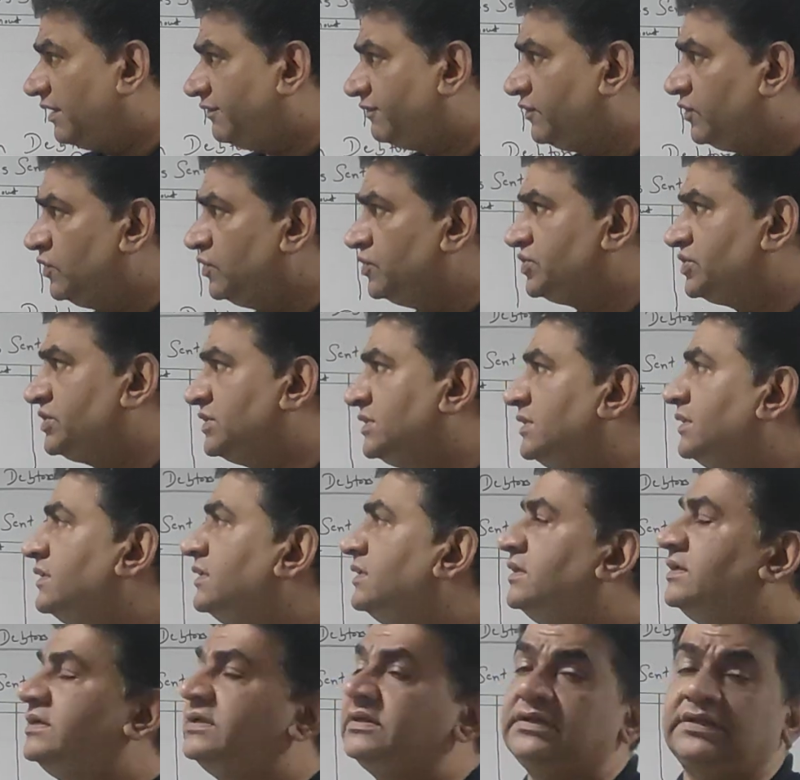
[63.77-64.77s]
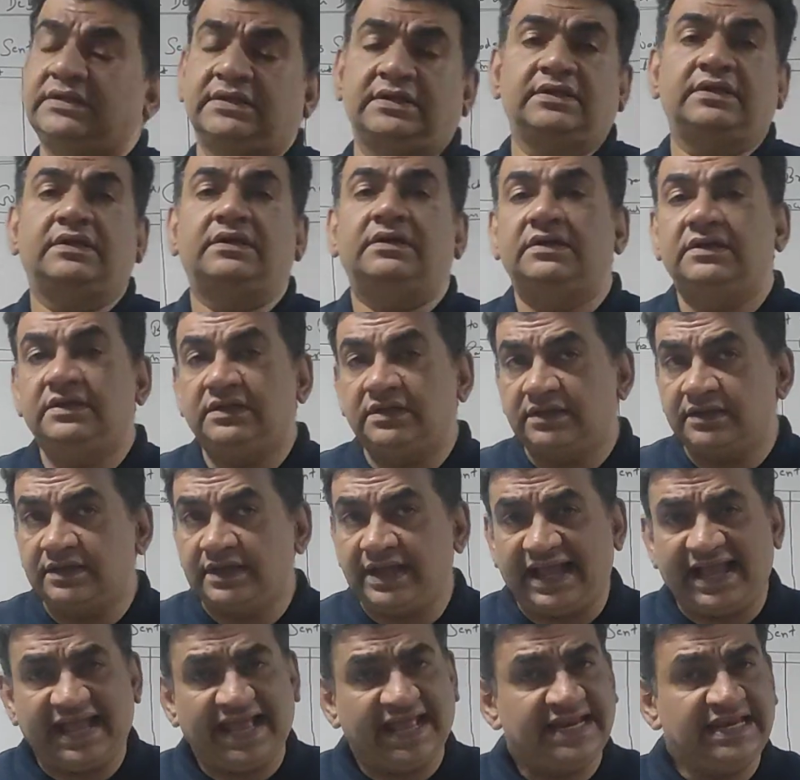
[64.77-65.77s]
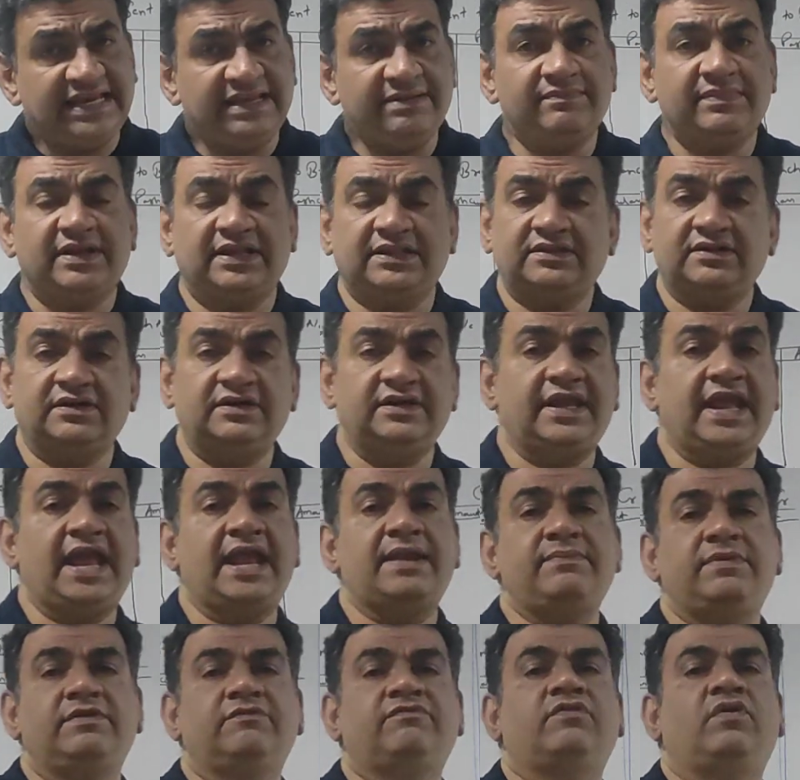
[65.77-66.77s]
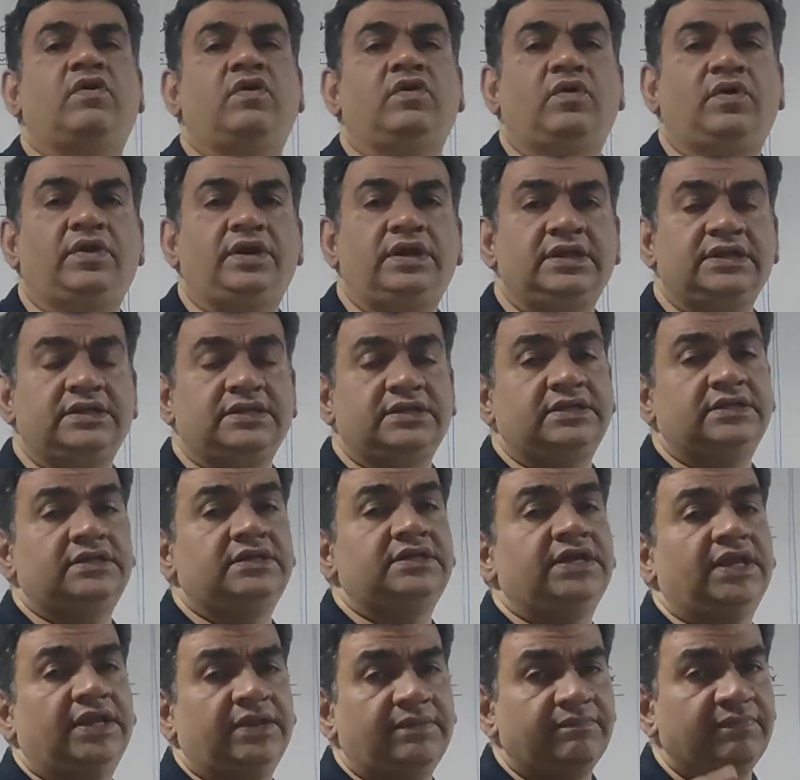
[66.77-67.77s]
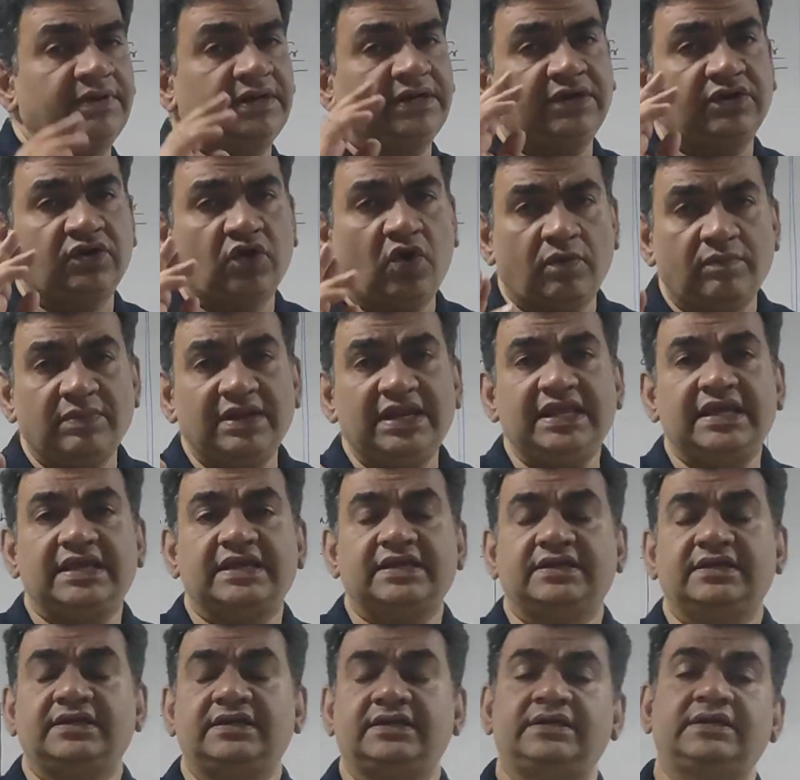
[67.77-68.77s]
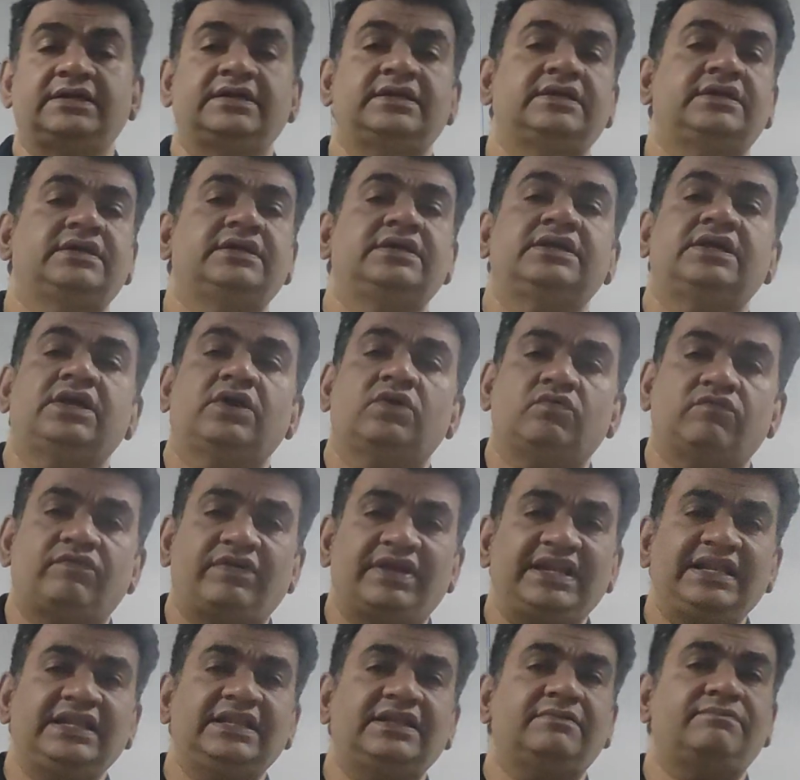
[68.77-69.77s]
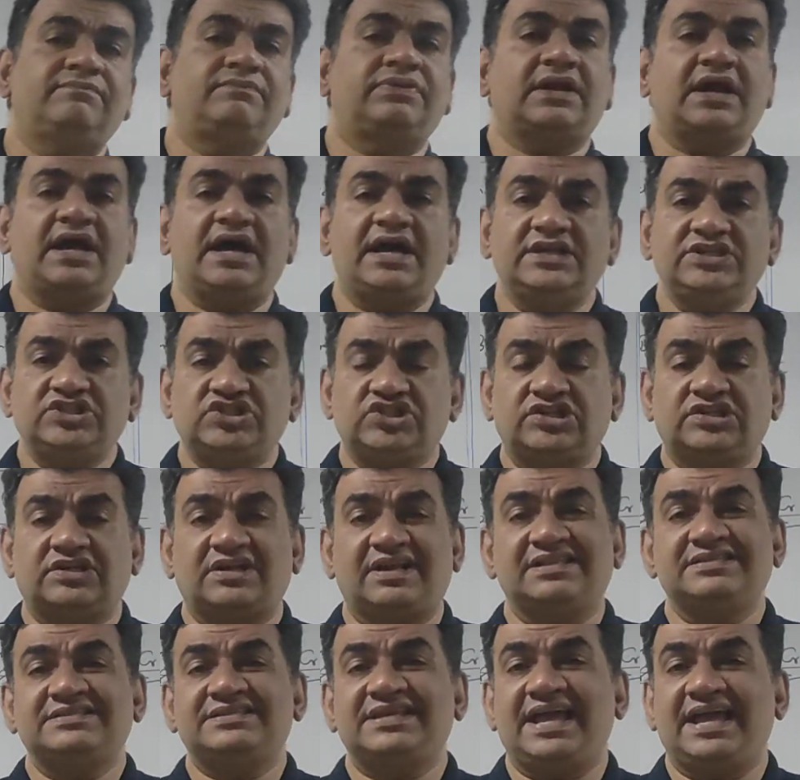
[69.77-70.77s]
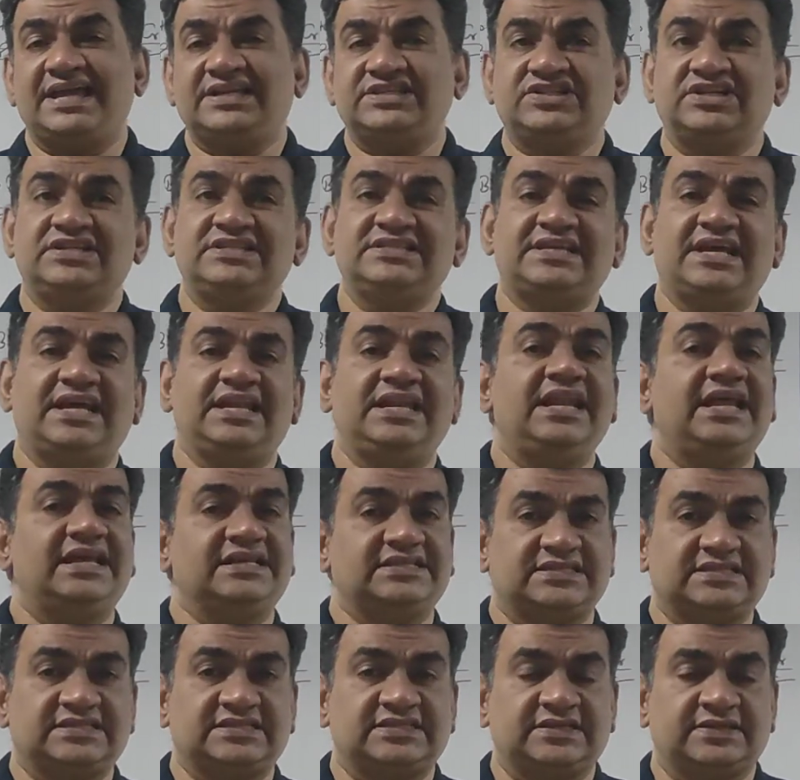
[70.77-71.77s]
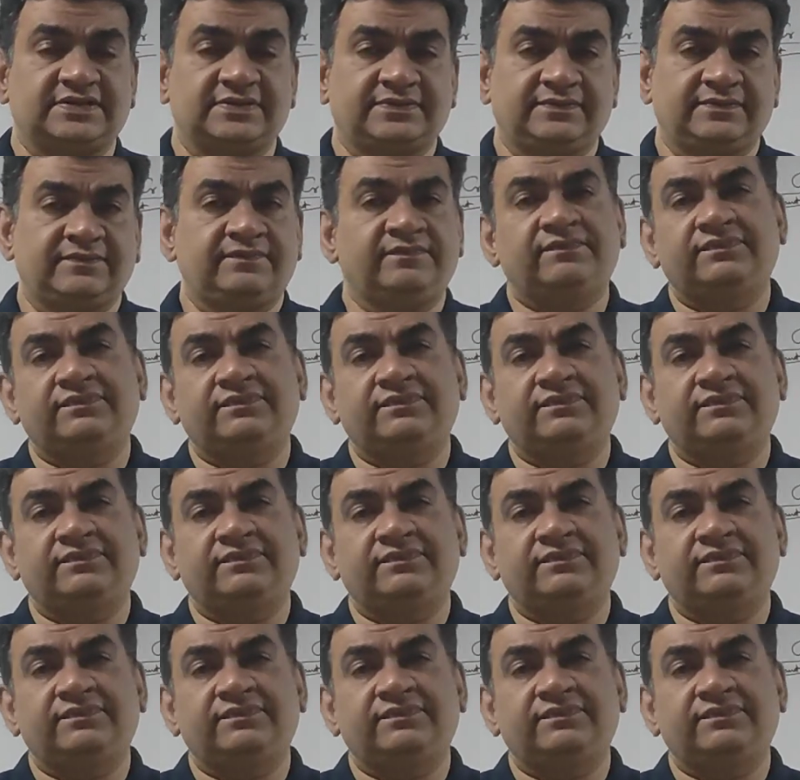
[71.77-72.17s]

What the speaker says: Of course, any method can be followed, but normally when the branch transactions are less,